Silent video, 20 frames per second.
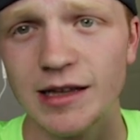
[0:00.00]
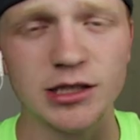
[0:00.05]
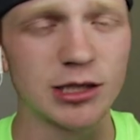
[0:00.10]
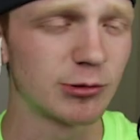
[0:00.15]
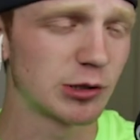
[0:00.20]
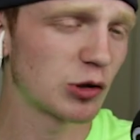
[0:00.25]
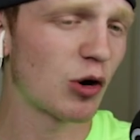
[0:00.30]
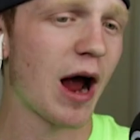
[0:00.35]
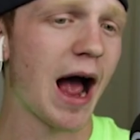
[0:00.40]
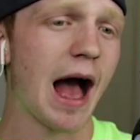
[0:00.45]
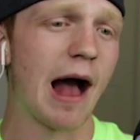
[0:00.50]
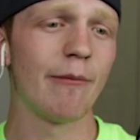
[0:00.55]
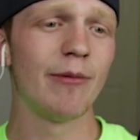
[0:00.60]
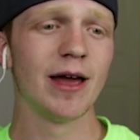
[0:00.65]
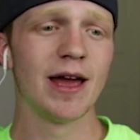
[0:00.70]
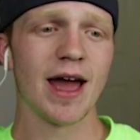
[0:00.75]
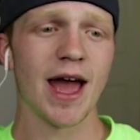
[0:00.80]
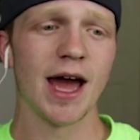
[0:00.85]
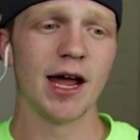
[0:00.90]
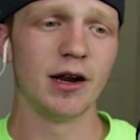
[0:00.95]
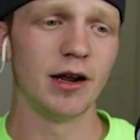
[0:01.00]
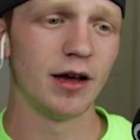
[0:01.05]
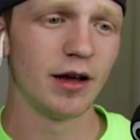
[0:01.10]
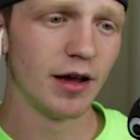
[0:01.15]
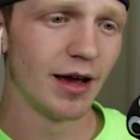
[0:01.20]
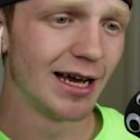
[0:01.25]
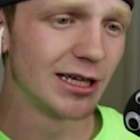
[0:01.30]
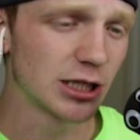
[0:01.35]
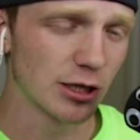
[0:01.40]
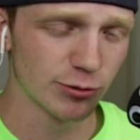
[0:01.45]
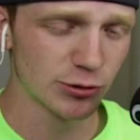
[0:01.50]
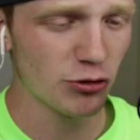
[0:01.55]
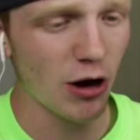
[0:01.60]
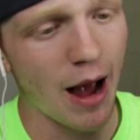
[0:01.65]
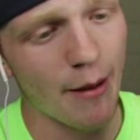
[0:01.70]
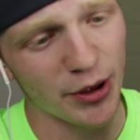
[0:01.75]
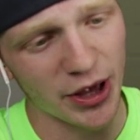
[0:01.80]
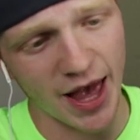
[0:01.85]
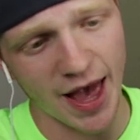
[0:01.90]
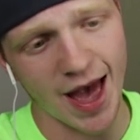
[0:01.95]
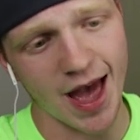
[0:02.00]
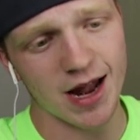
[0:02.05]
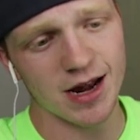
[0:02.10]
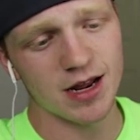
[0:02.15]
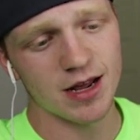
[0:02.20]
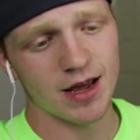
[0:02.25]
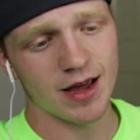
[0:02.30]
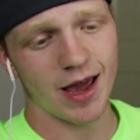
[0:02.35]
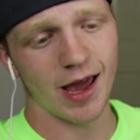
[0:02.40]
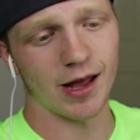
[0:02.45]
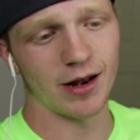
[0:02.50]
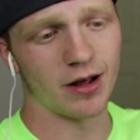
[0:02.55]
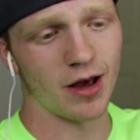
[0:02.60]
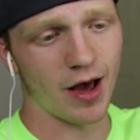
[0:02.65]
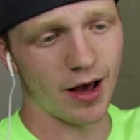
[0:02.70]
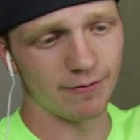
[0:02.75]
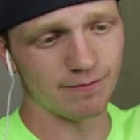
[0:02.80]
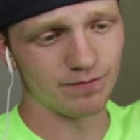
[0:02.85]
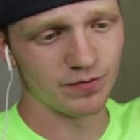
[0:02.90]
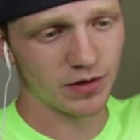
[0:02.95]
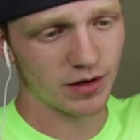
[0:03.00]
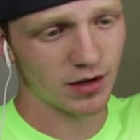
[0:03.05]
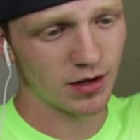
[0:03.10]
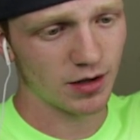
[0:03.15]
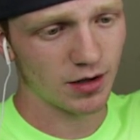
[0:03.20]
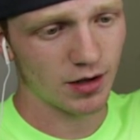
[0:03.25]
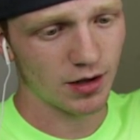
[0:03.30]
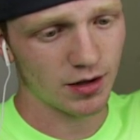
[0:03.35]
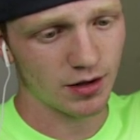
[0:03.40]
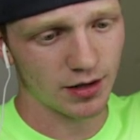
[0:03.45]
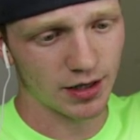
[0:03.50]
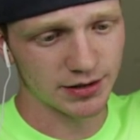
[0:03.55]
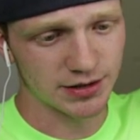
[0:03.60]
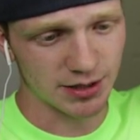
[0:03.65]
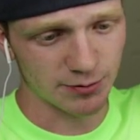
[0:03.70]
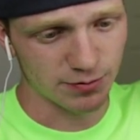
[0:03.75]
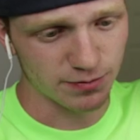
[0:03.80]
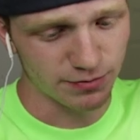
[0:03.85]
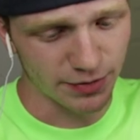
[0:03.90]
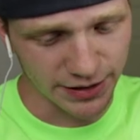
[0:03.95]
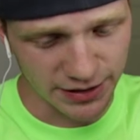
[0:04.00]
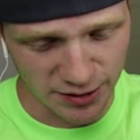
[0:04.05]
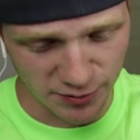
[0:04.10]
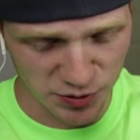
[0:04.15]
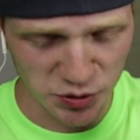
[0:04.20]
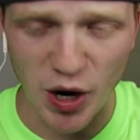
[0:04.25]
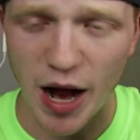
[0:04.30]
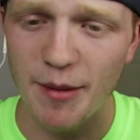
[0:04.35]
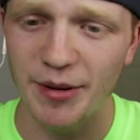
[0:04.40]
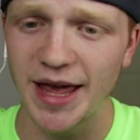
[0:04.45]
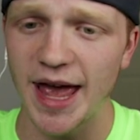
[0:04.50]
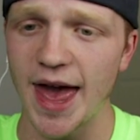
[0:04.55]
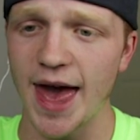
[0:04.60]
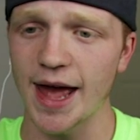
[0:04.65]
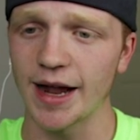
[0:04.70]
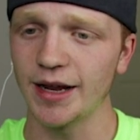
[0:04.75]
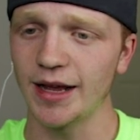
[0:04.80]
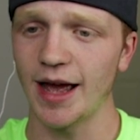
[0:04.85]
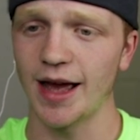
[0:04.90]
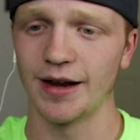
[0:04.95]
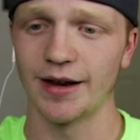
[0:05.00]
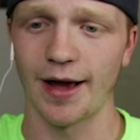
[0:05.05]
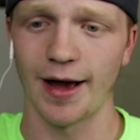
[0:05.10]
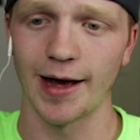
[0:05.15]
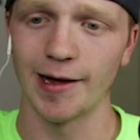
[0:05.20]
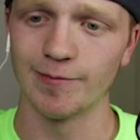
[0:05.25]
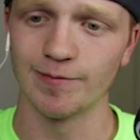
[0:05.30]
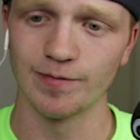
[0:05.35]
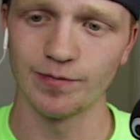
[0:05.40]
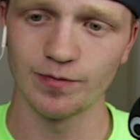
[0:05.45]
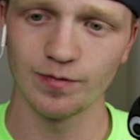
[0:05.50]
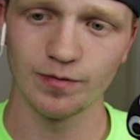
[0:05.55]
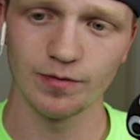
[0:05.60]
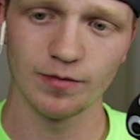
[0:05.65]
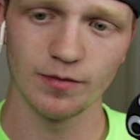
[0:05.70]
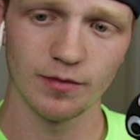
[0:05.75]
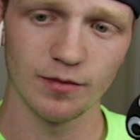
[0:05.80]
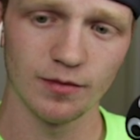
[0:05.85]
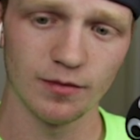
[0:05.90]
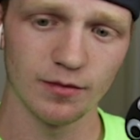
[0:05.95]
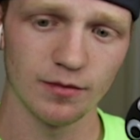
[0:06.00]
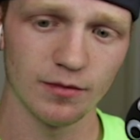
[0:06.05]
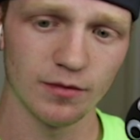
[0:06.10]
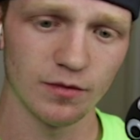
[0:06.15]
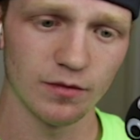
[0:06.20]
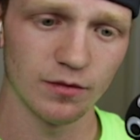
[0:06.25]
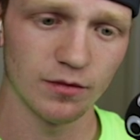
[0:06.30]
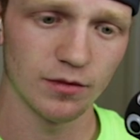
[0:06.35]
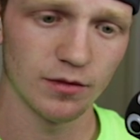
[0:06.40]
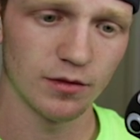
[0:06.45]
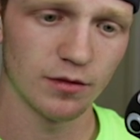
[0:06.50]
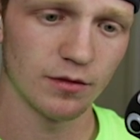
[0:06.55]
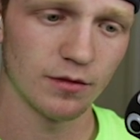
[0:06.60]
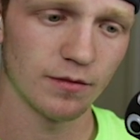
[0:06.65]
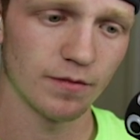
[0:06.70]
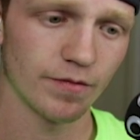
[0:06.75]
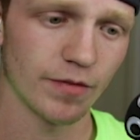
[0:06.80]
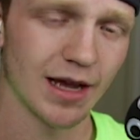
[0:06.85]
and subscribe, and subscribe, and subscribe again, and um, cakes. and sub and subscribe again, and um, and sub subscribe,